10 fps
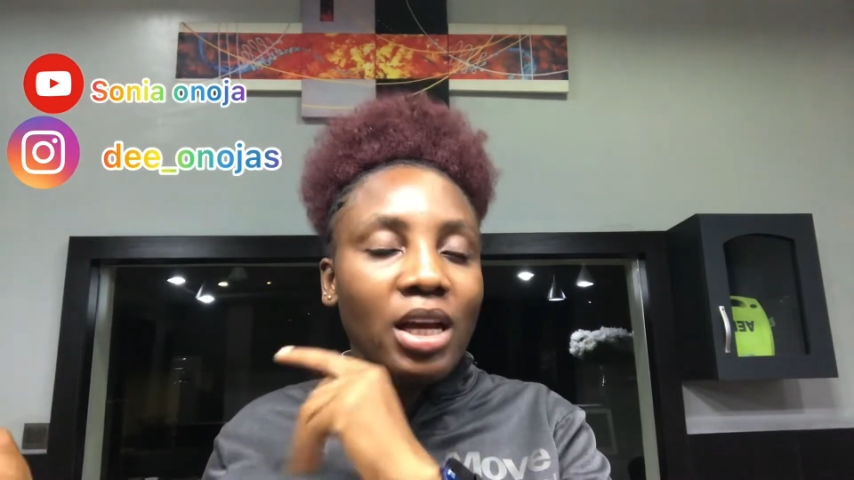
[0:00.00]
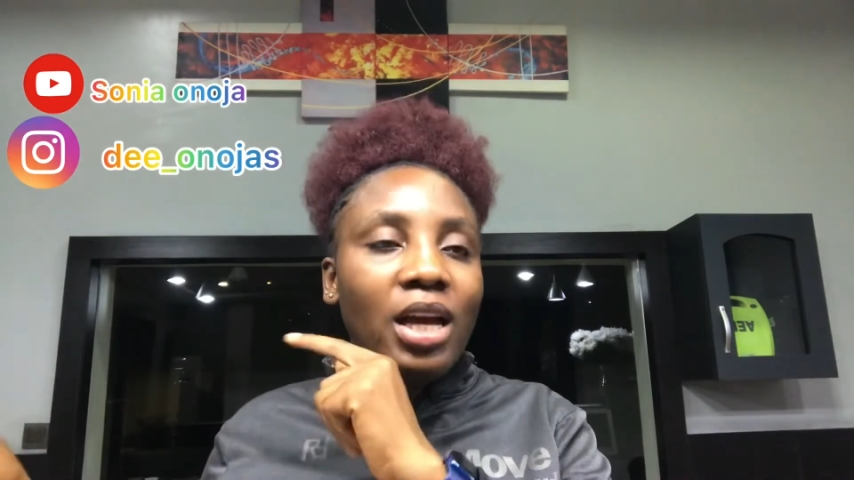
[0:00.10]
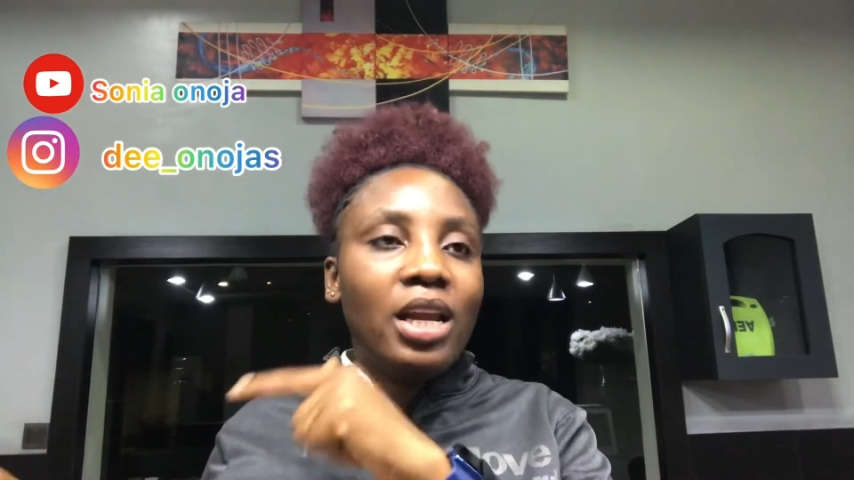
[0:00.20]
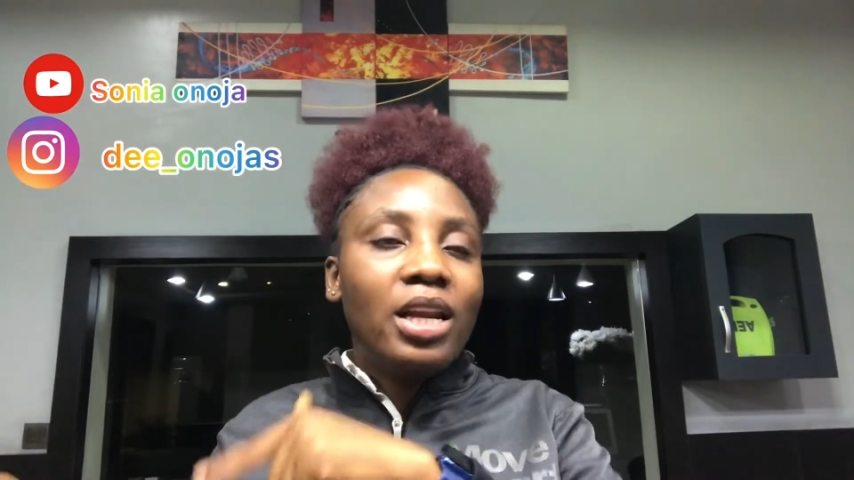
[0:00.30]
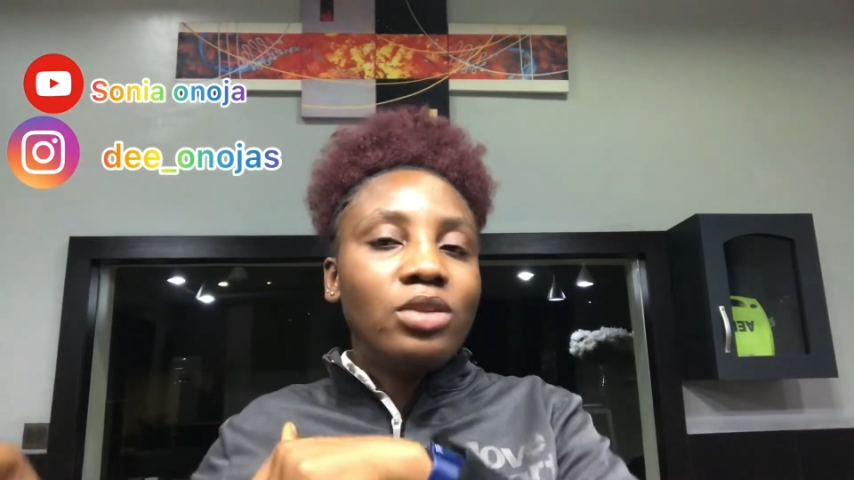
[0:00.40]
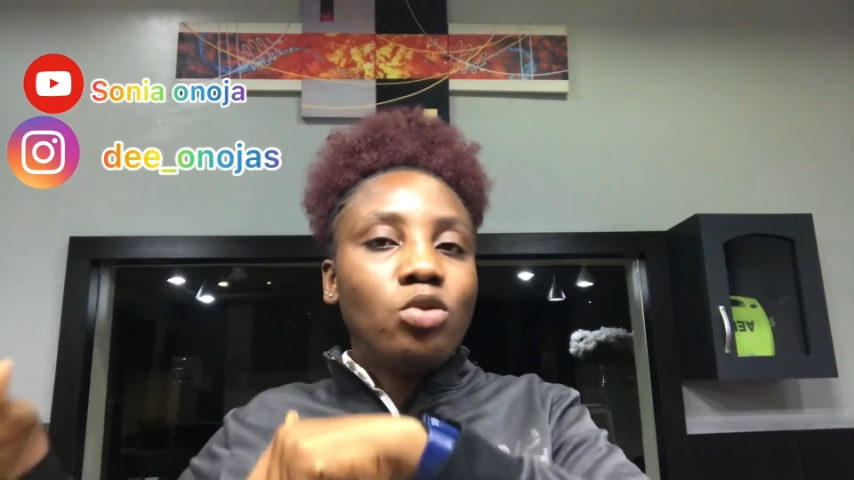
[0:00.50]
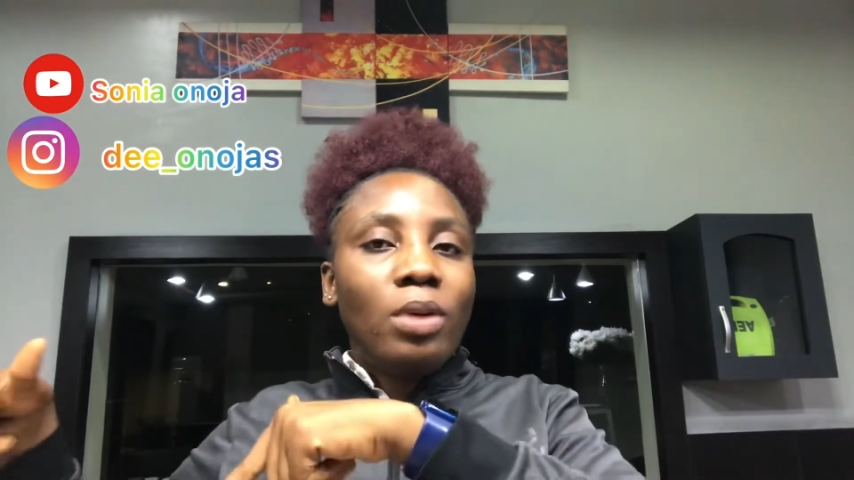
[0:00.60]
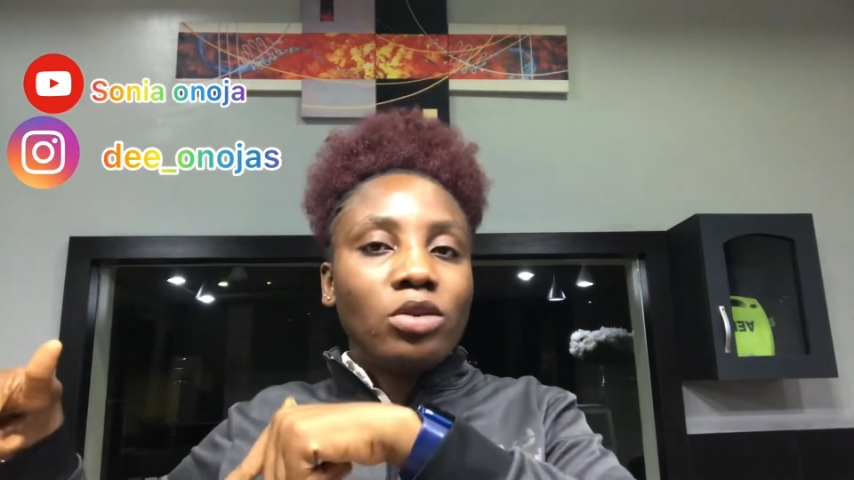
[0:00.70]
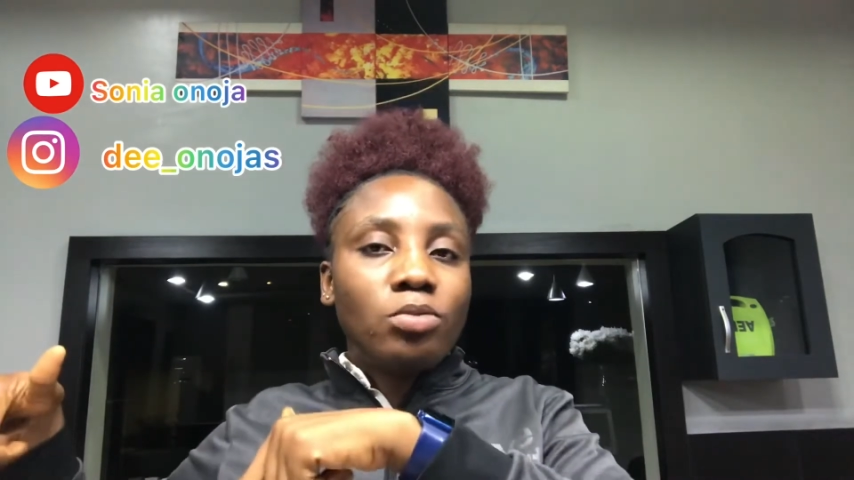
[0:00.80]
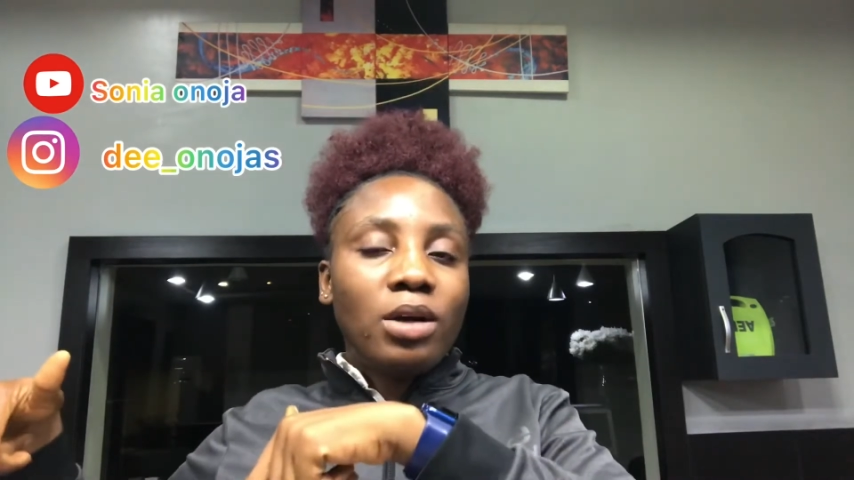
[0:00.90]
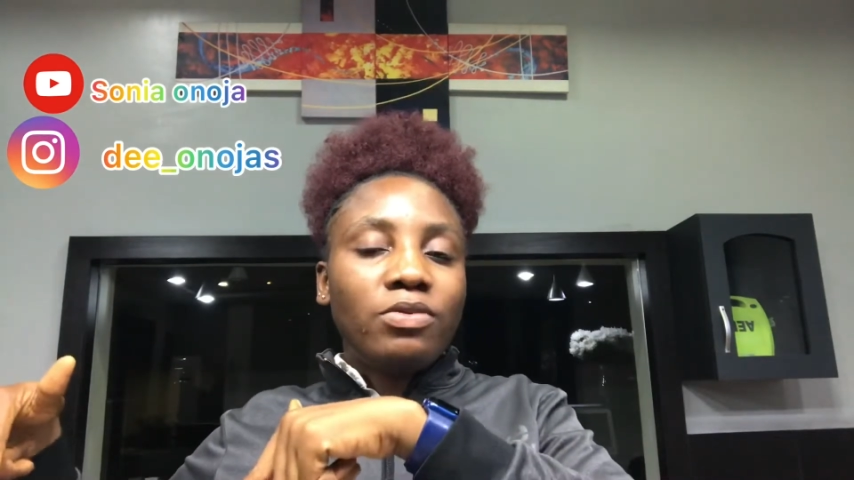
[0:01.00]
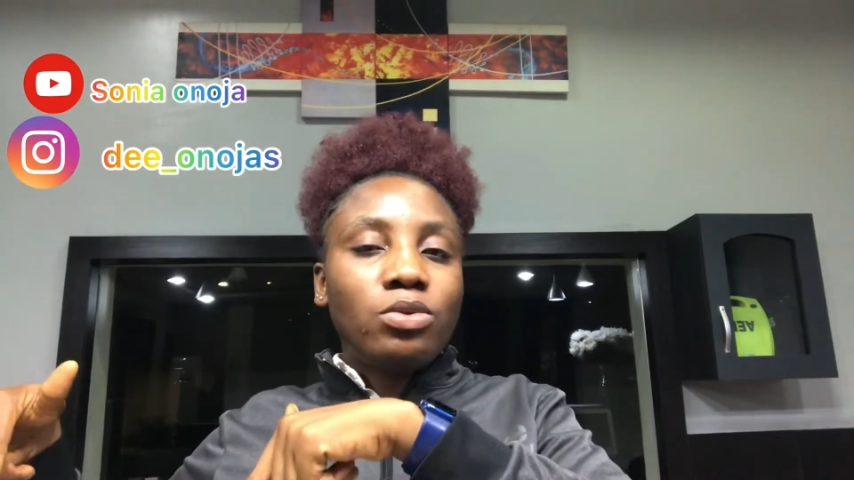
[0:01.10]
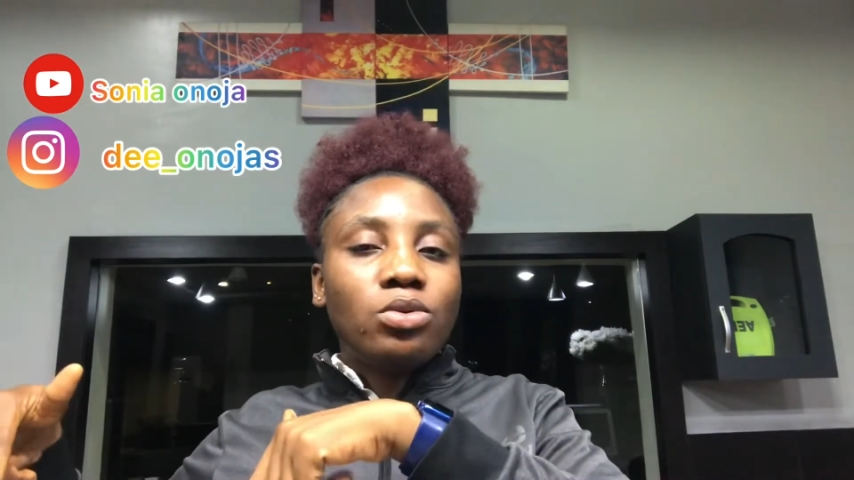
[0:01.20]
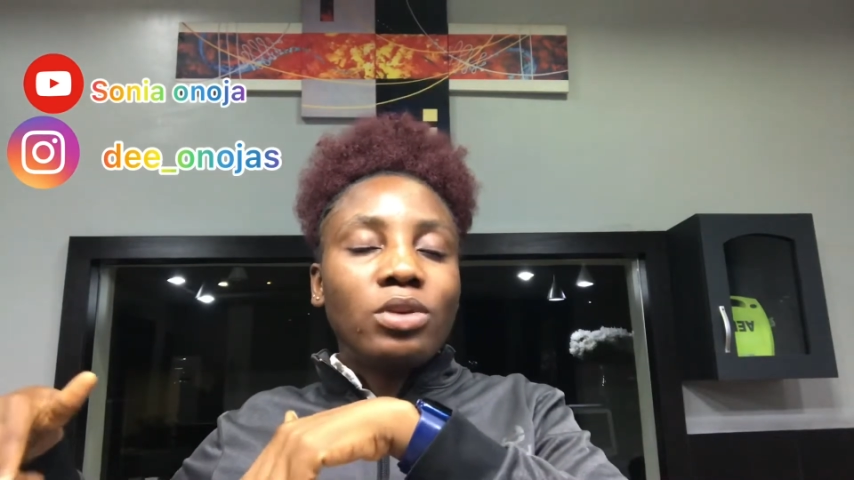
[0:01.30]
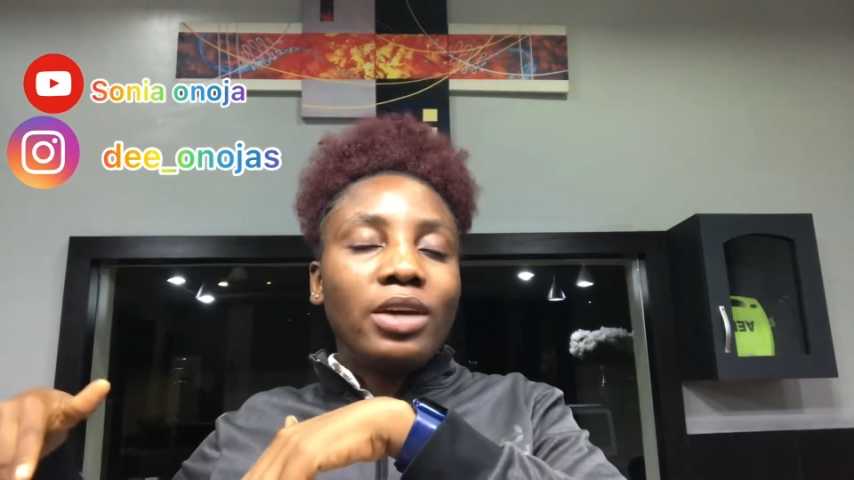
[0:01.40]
let's go back to my phone so that you